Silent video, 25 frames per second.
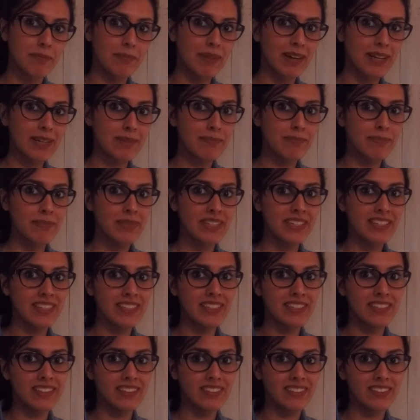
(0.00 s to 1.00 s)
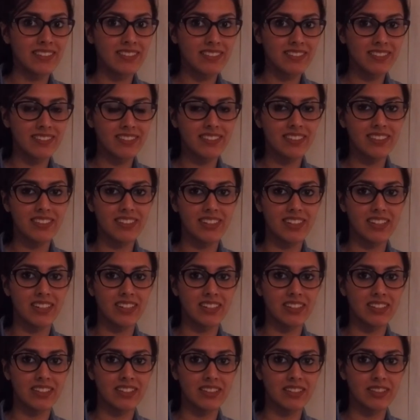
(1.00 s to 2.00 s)
might be,
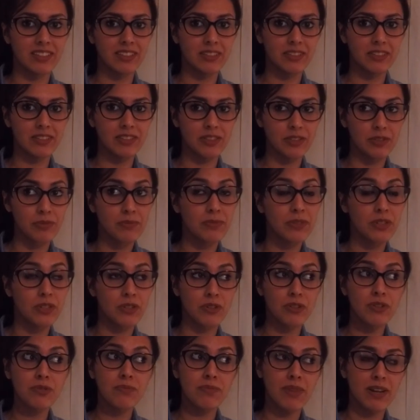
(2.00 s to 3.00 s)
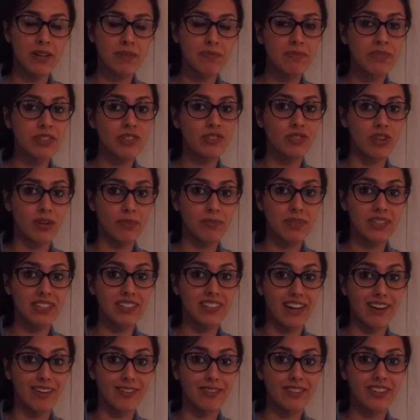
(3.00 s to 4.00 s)
you might be dropping
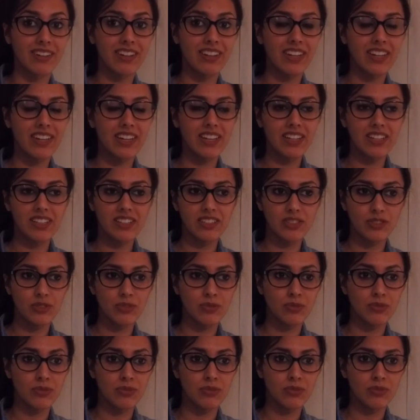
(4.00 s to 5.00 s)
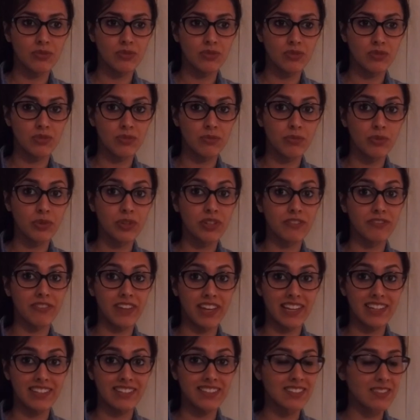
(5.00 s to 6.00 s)
down to the point of
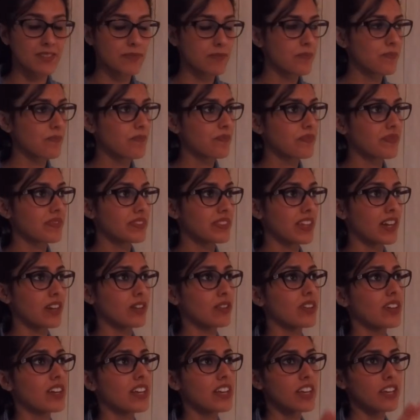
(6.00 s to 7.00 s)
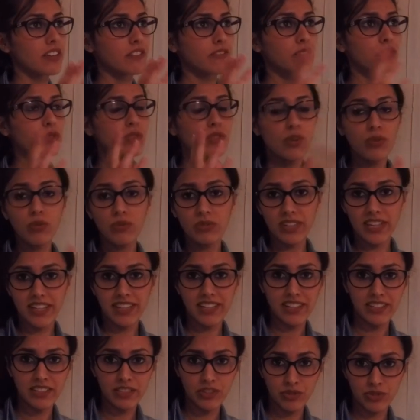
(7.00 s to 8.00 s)
AIDS. Now, if you don't
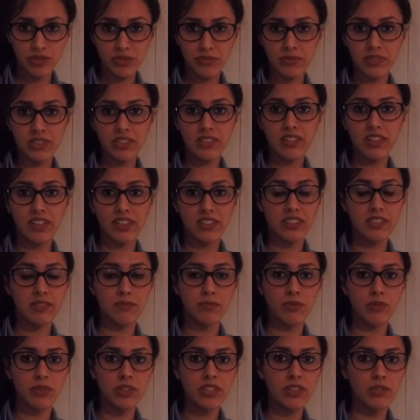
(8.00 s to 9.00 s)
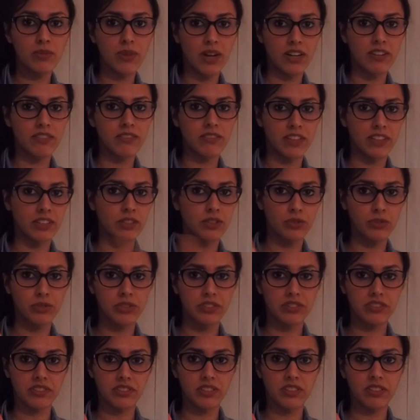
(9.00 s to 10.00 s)
take any treatment at this point, you have like 2
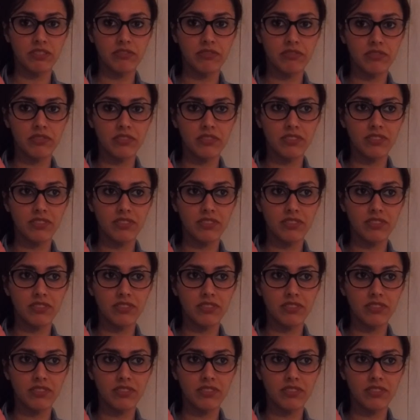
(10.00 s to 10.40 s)
years to live.